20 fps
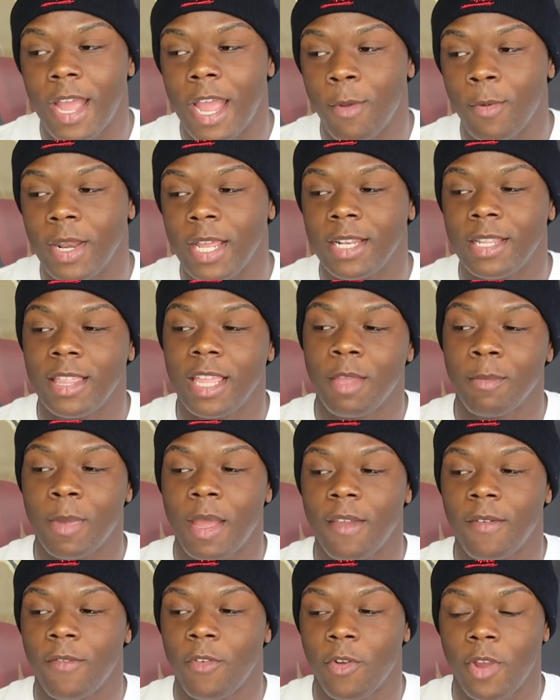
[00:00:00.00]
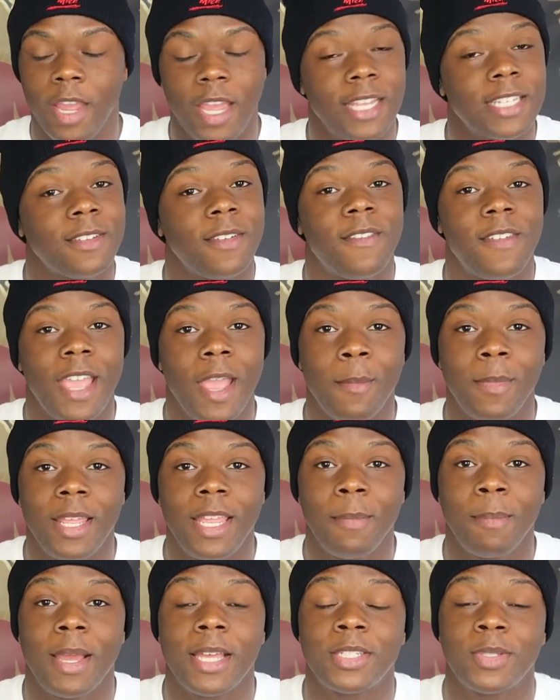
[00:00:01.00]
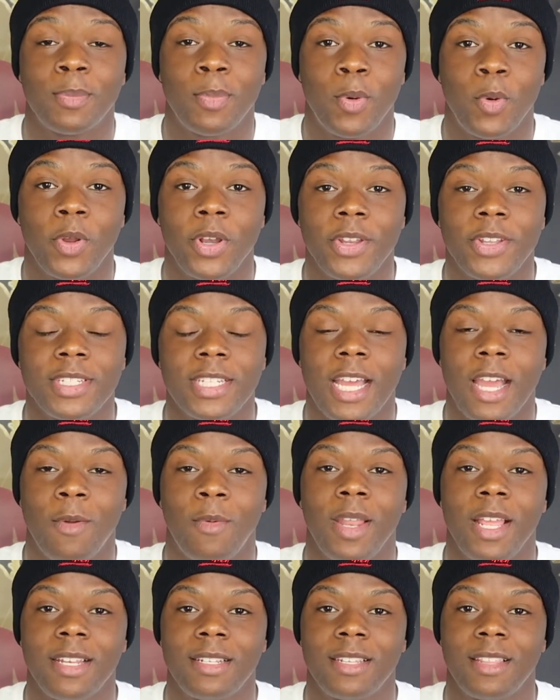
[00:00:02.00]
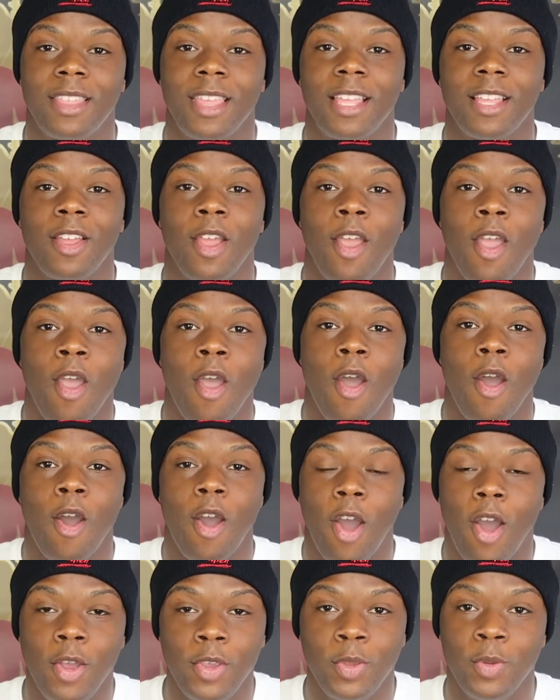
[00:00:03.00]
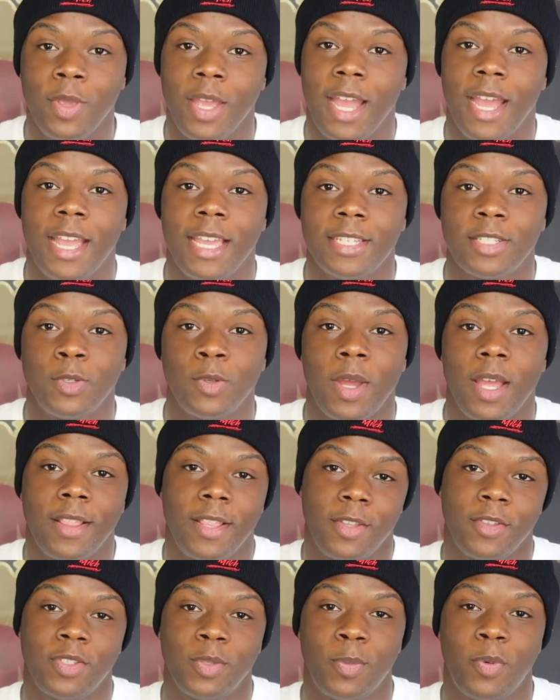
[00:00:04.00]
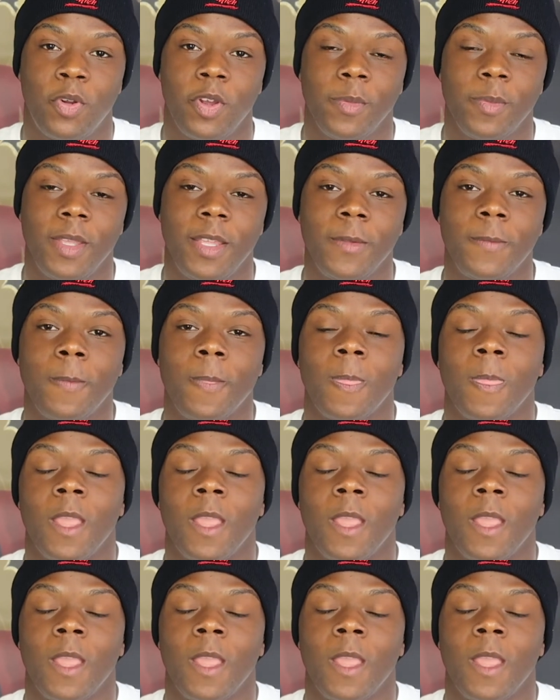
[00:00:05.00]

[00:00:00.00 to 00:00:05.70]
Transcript: I would like to thank my friends and family, my supporters. I would like to thank all you guys who out there support me.